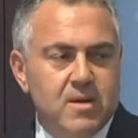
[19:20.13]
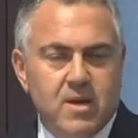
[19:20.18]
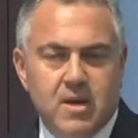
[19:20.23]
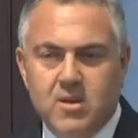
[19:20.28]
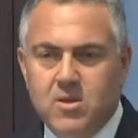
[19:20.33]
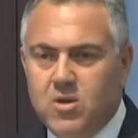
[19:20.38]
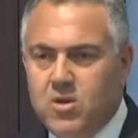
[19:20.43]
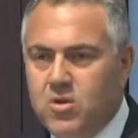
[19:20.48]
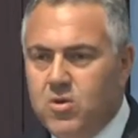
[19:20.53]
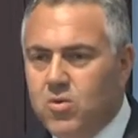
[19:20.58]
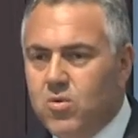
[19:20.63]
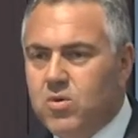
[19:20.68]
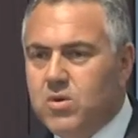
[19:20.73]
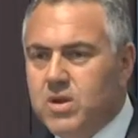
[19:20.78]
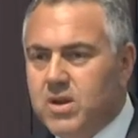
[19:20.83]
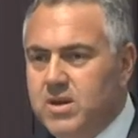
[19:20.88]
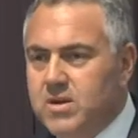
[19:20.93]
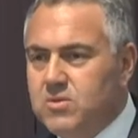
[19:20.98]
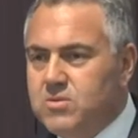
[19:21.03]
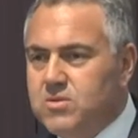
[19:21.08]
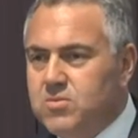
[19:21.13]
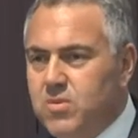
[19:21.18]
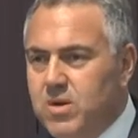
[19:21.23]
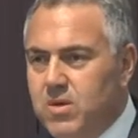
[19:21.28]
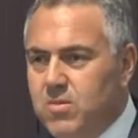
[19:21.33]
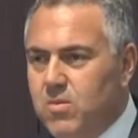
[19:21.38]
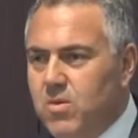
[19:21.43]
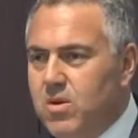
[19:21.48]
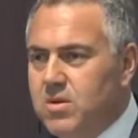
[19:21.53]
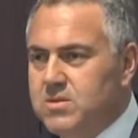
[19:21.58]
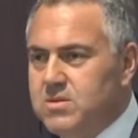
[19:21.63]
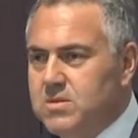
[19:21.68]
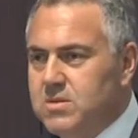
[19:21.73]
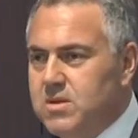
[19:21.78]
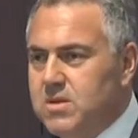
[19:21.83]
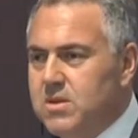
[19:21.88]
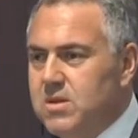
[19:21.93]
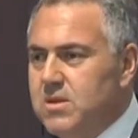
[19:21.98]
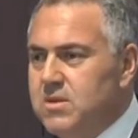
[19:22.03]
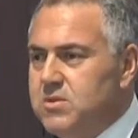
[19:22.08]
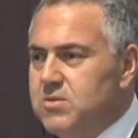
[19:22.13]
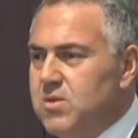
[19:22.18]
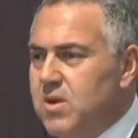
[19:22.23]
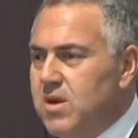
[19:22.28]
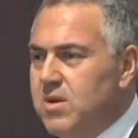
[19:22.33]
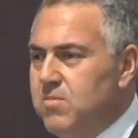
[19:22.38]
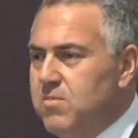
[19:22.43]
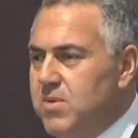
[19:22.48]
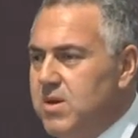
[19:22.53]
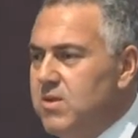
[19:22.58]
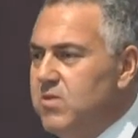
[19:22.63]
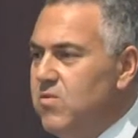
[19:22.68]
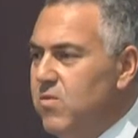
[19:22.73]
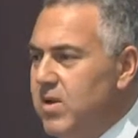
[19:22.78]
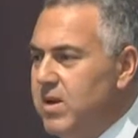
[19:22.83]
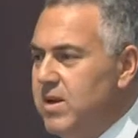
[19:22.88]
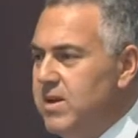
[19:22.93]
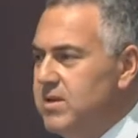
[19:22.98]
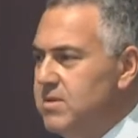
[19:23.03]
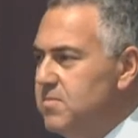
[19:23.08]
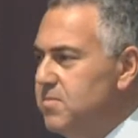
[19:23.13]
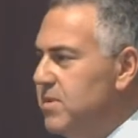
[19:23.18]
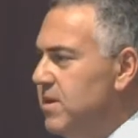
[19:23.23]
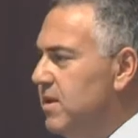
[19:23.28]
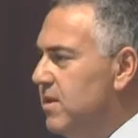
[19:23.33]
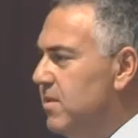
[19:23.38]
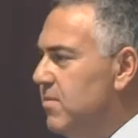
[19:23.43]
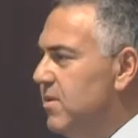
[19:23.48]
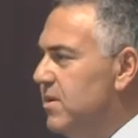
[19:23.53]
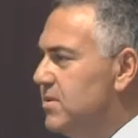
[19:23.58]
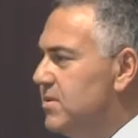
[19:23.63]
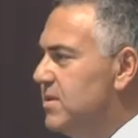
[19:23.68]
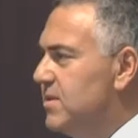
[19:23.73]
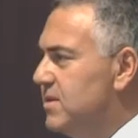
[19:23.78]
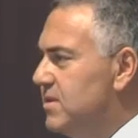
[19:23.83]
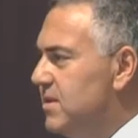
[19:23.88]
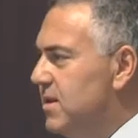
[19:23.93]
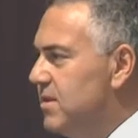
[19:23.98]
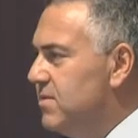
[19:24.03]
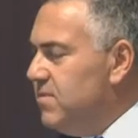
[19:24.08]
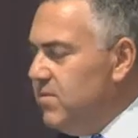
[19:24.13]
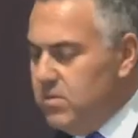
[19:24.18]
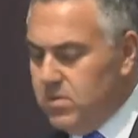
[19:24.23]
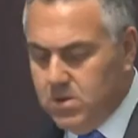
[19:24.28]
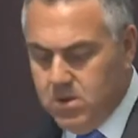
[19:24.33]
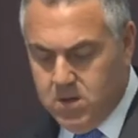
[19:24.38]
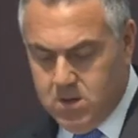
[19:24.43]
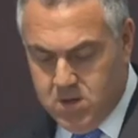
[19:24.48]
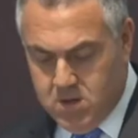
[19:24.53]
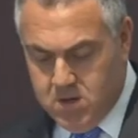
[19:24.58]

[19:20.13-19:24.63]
in New York and elsewhere was that the Australian B20 has been the most successful